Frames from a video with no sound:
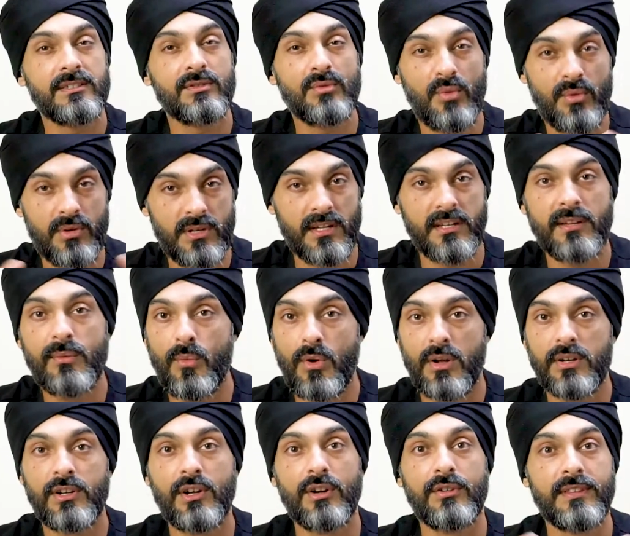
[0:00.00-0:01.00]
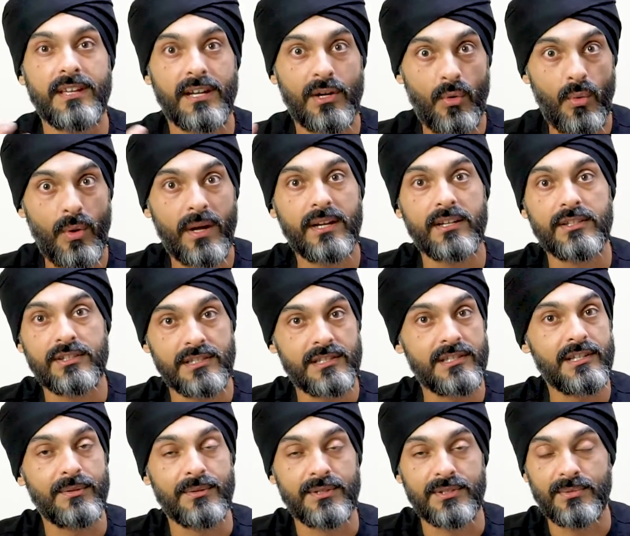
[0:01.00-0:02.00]
it's all done in one go, they're quicker to
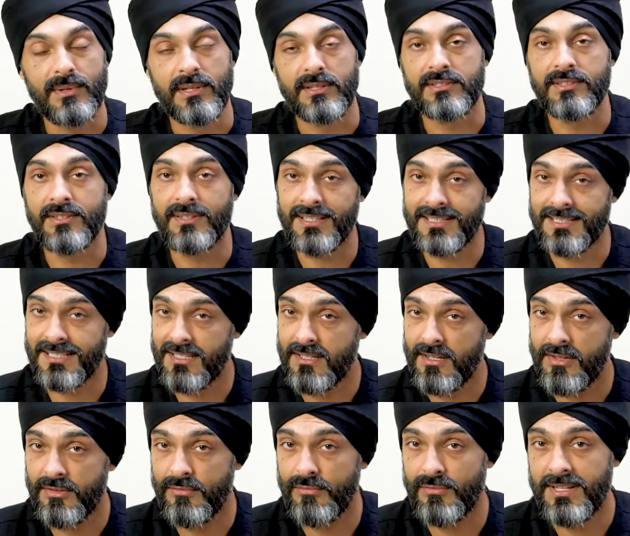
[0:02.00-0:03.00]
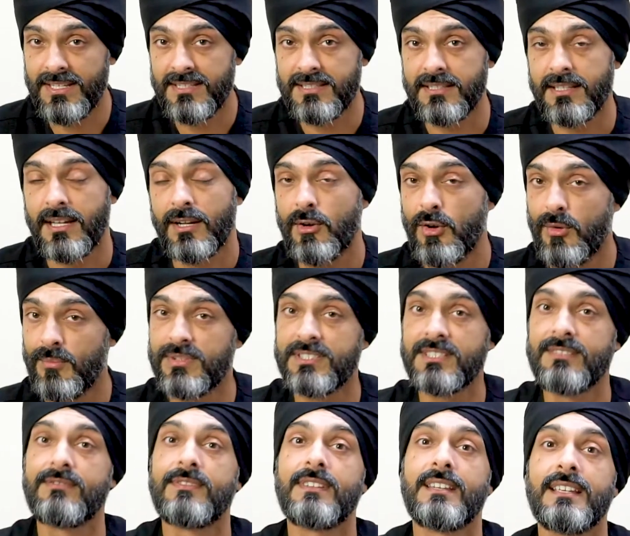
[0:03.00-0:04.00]
do as well. So that's another reason that
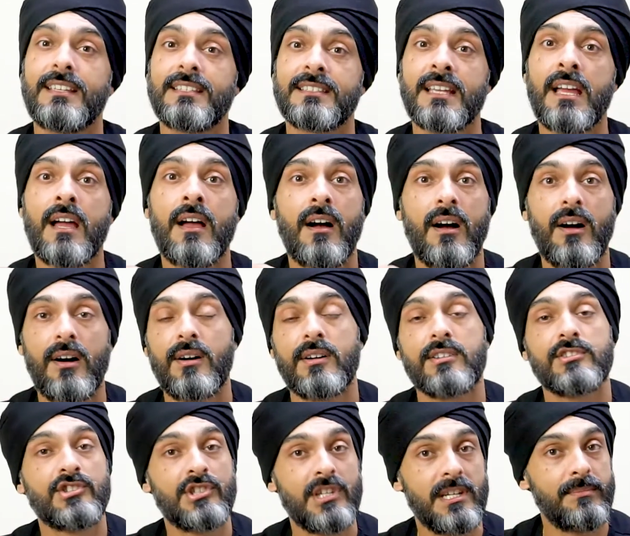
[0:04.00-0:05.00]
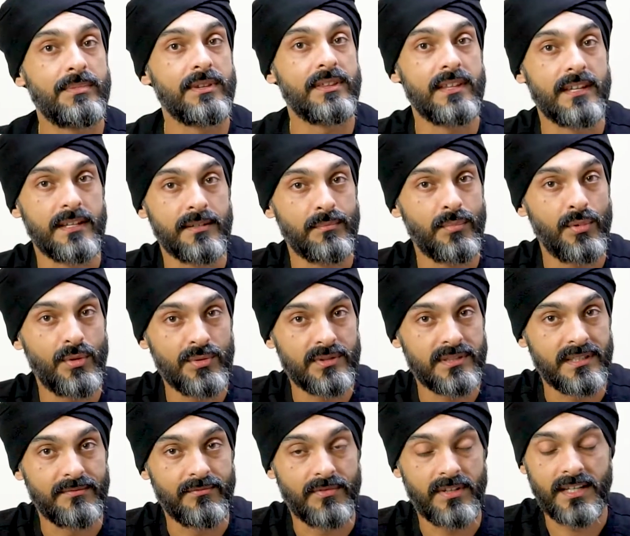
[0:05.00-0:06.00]
composite veneers are cheaper than
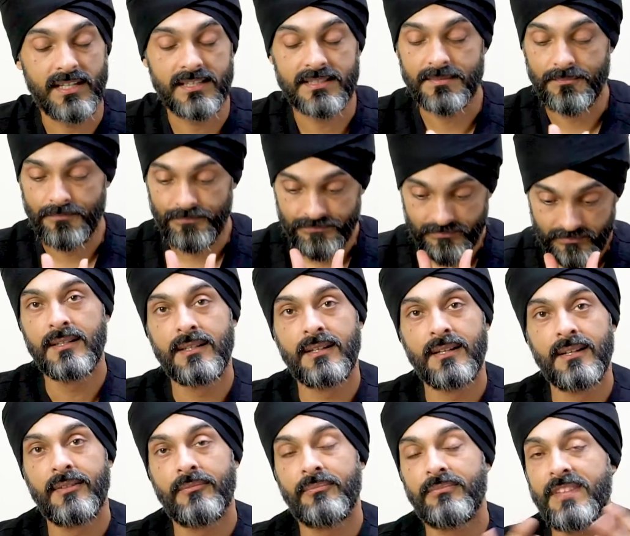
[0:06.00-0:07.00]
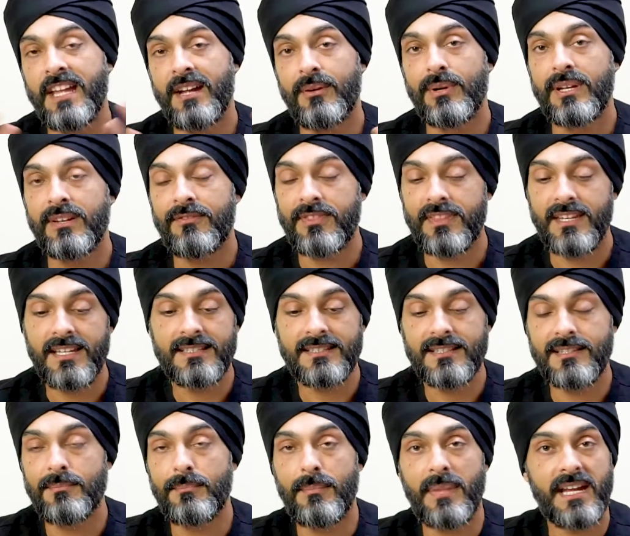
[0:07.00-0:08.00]
porcelain veneers. Now, if these
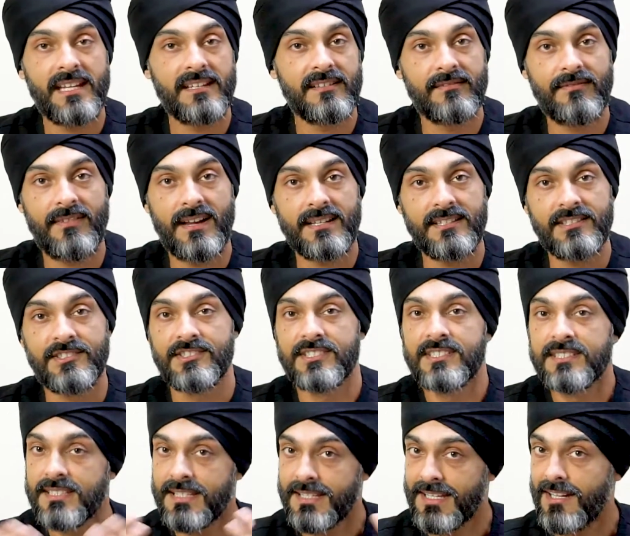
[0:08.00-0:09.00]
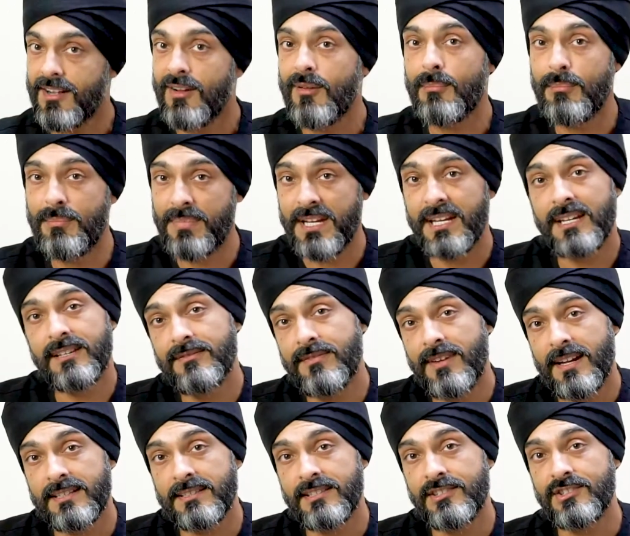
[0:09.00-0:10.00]
are the main advantages, and they are big
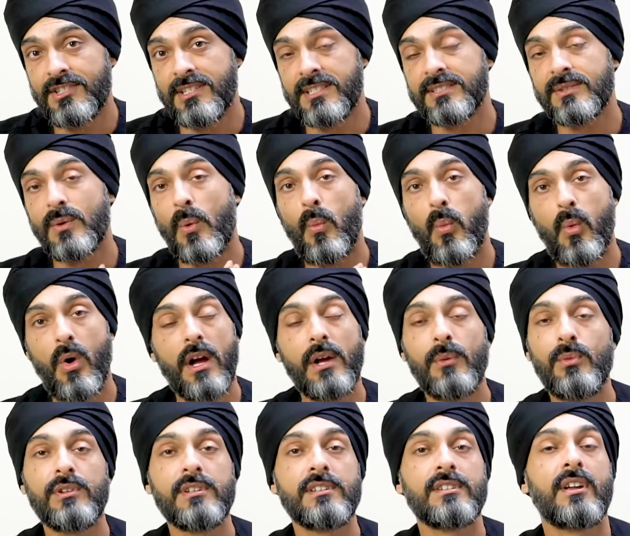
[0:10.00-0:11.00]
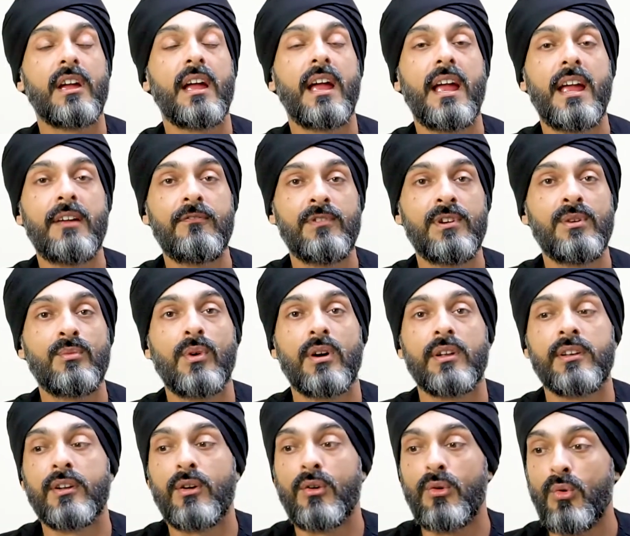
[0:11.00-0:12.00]
advantages, why wouldn't
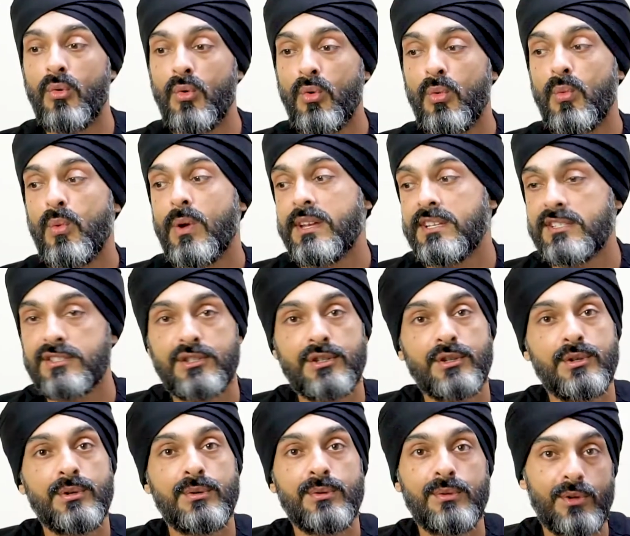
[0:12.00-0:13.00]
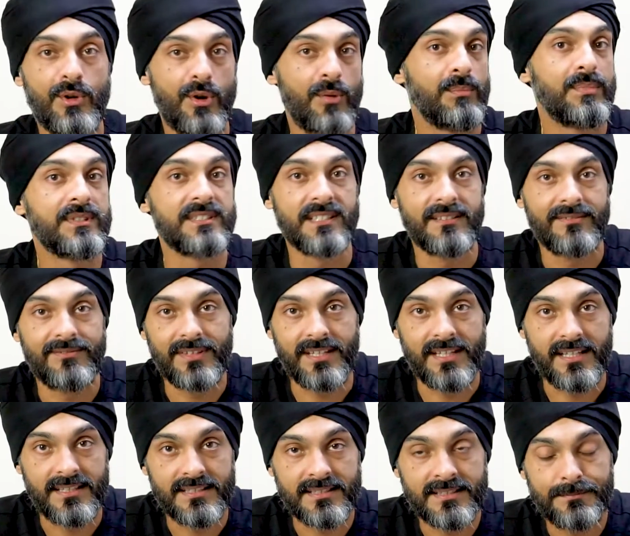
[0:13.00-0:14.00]
everyone always do composite
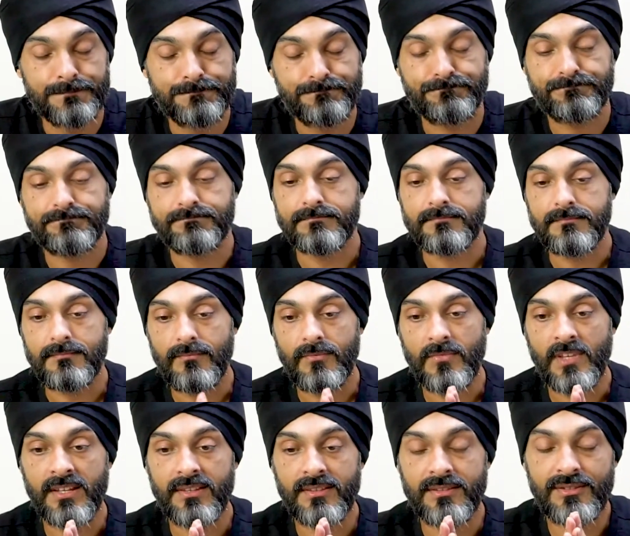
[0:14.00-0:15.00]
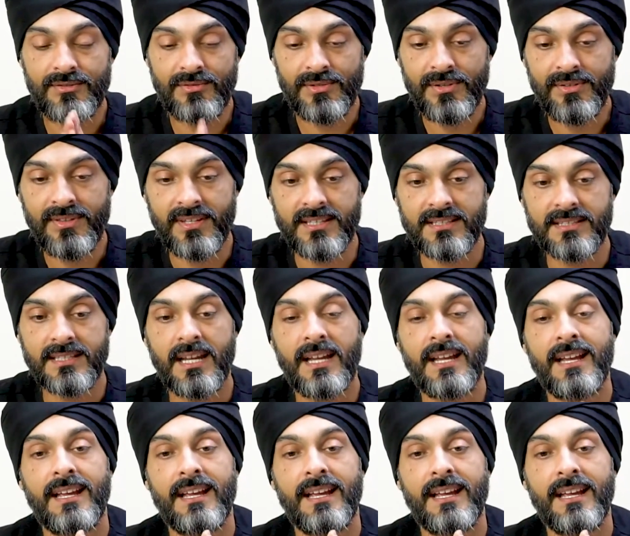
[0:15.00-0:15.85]
veneers? The truth is,